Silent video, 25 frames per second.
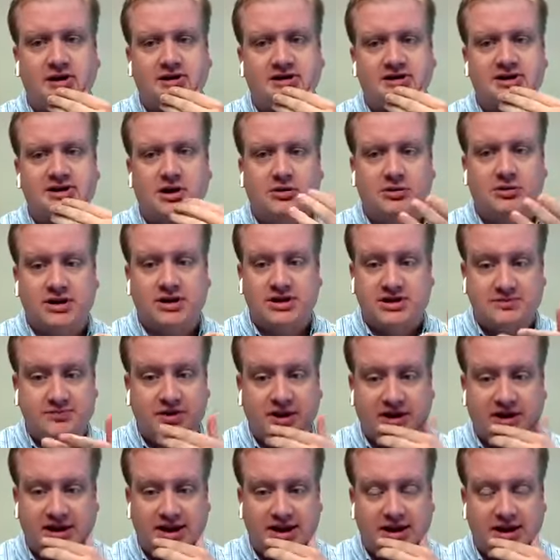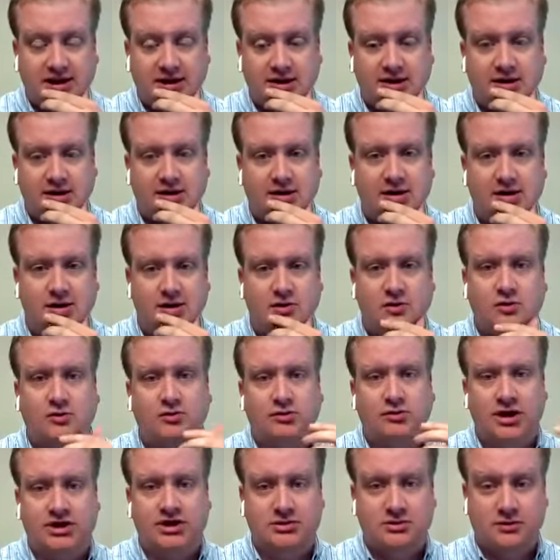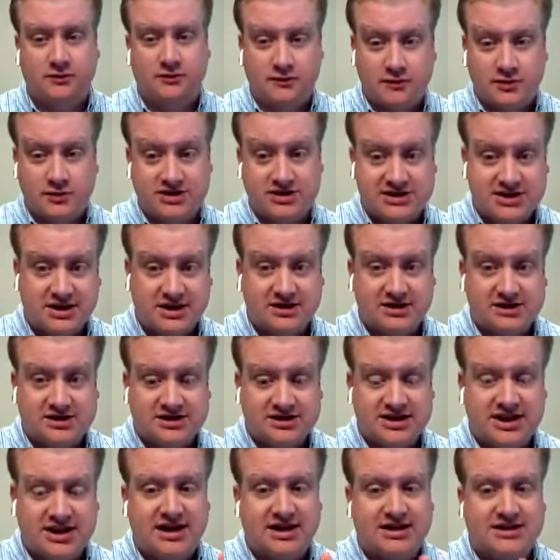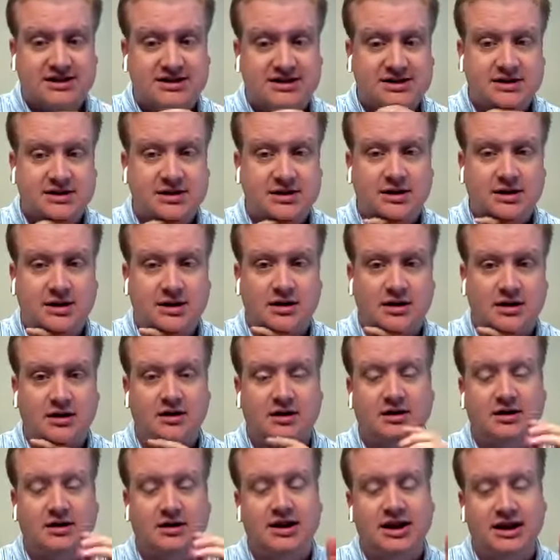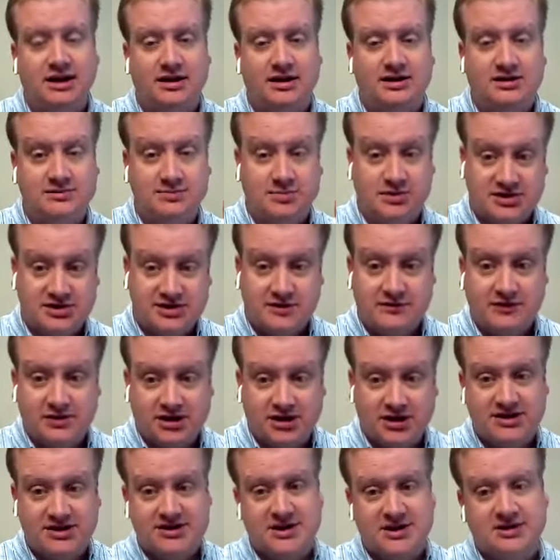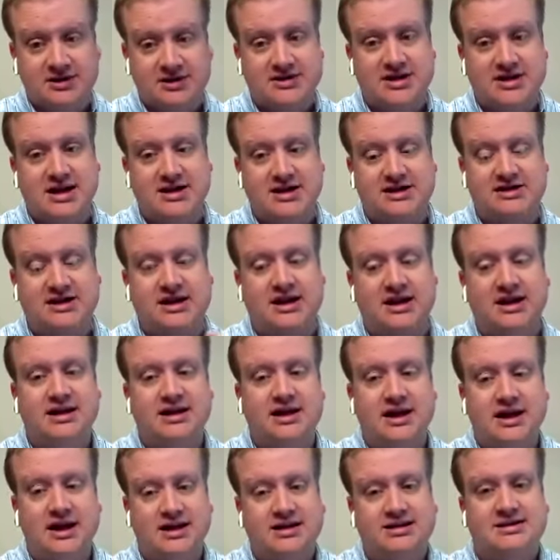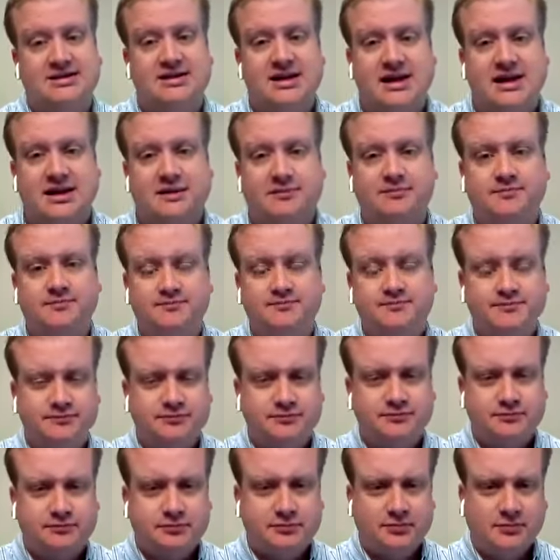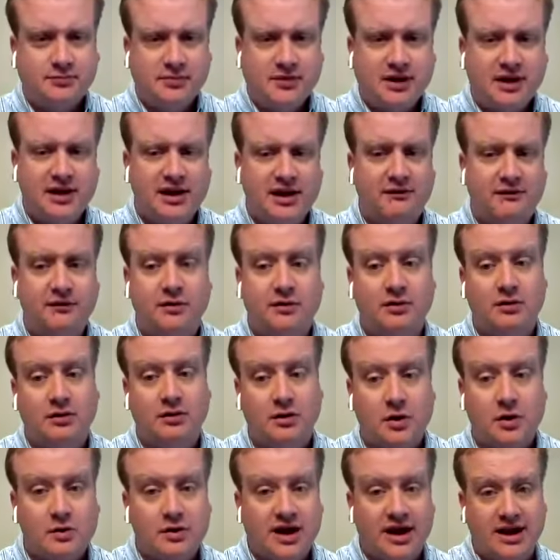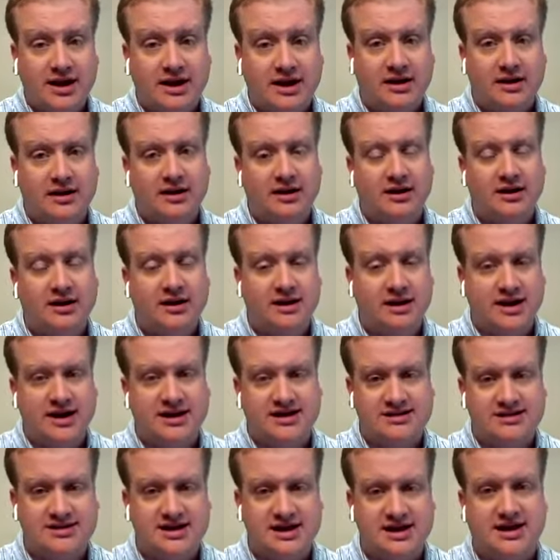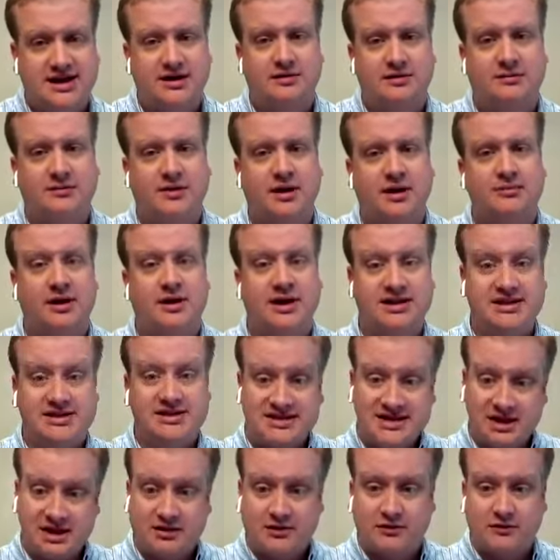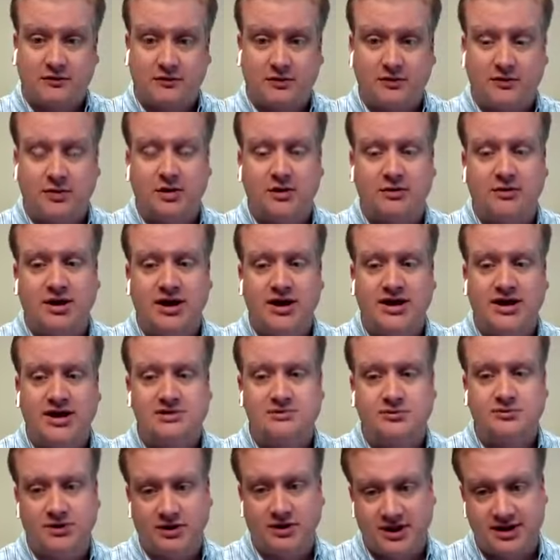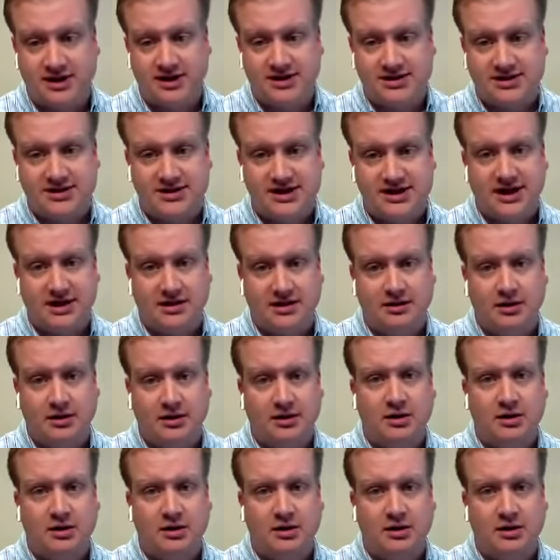Generally speaking, you'll register for a sales tax, specifically sales tax in that state, if you're located in that state and make sales from a location within the state.